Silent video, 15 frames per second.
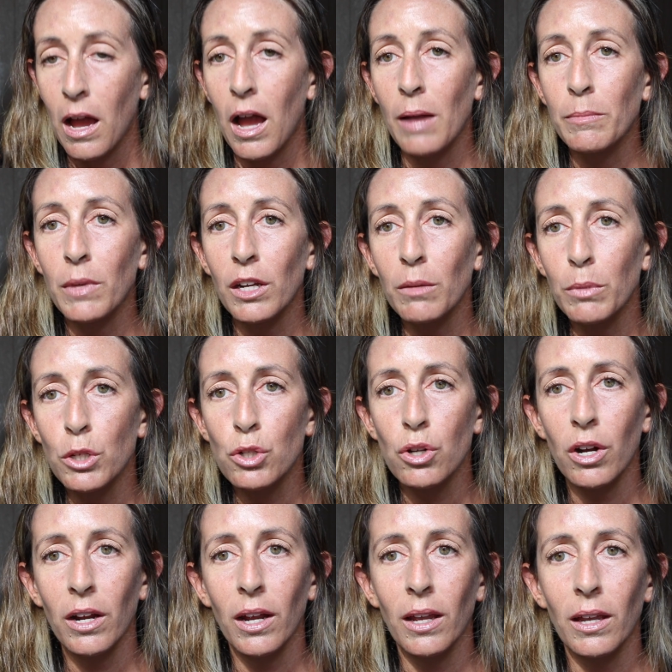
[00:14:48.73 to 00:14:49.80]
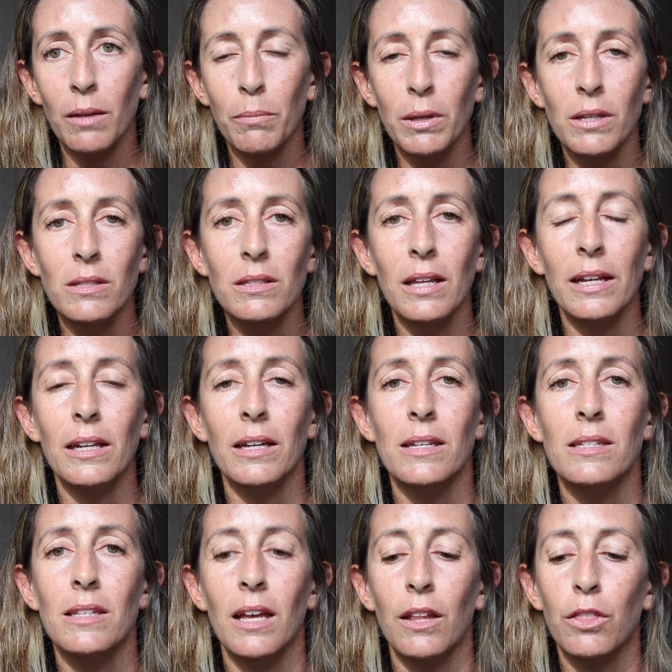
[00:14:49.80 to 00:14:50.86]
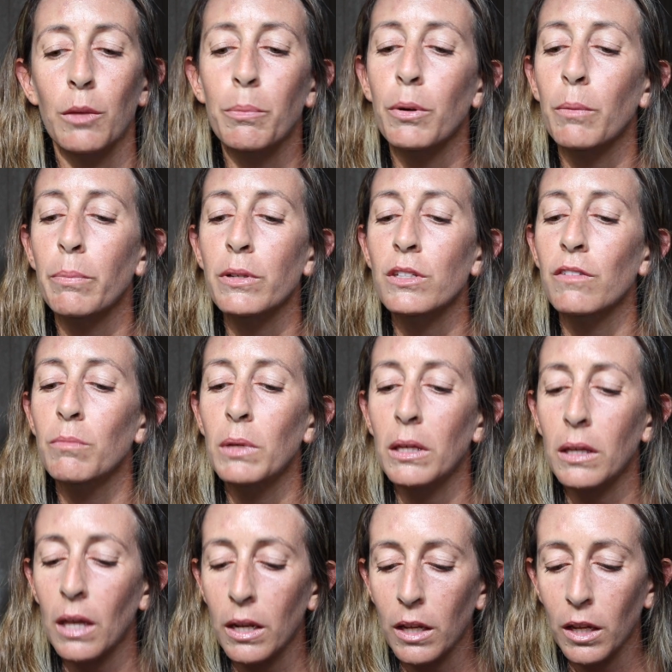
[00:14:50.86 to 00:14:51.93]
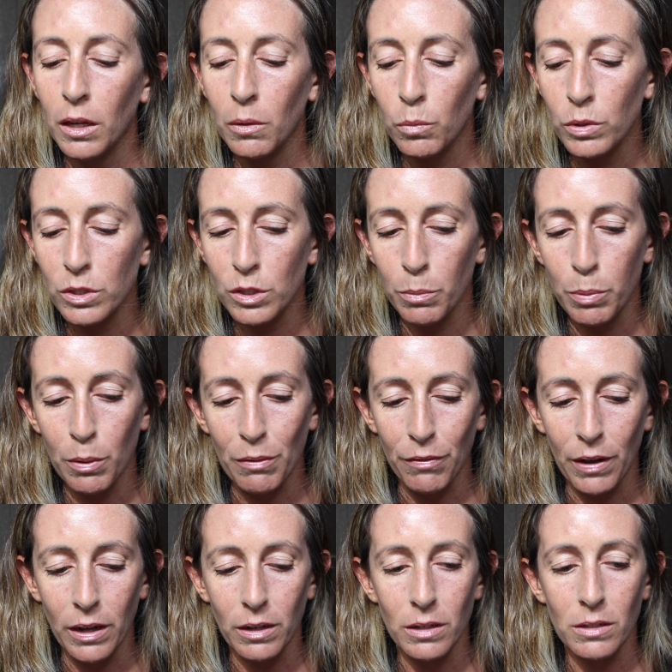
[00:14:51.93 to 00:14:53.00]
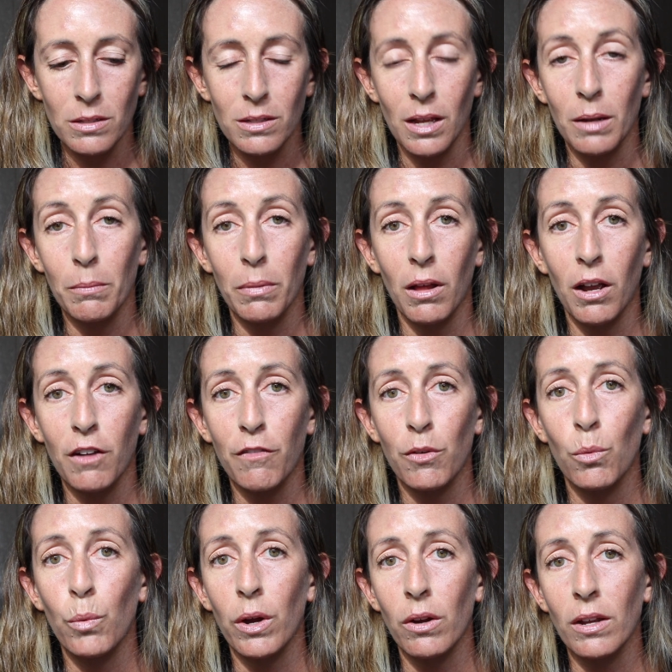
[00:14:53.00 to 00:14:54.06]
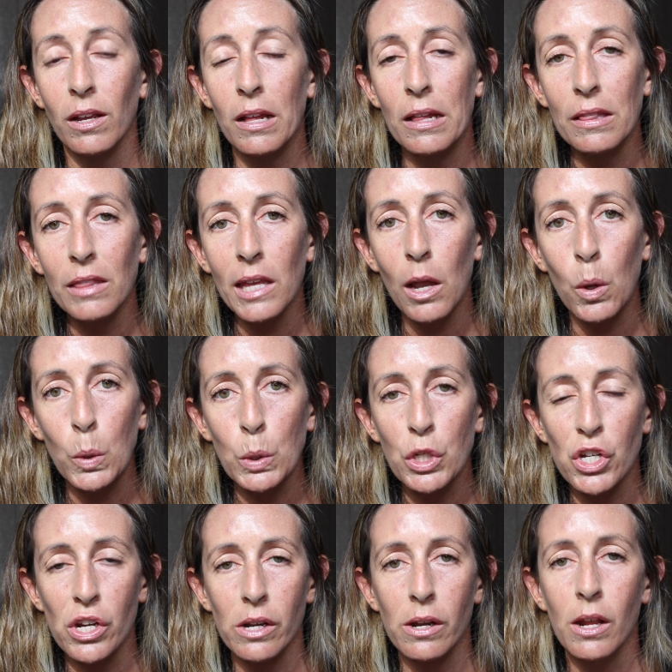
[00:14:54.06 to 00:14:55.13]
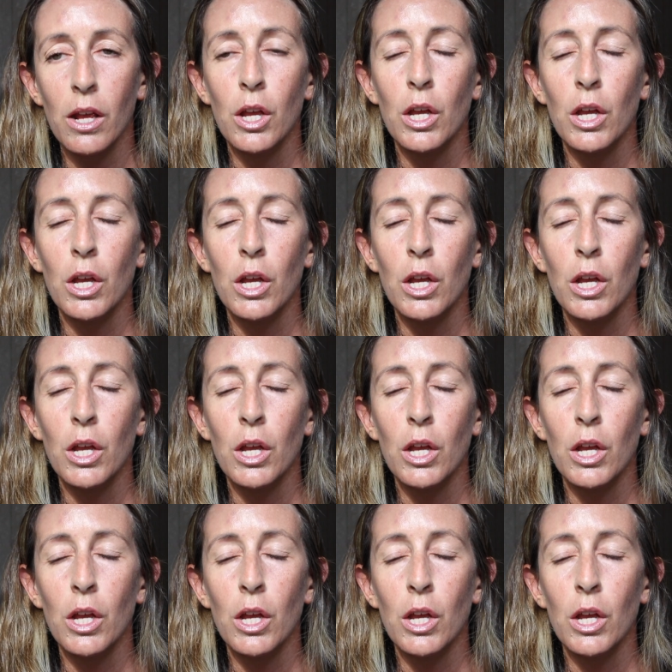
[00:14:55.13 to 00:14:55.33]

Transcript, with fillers: I'm gonna be trying it because, like I said, the purpose of me getting it was to provide a sunblock for wearing in the ocean.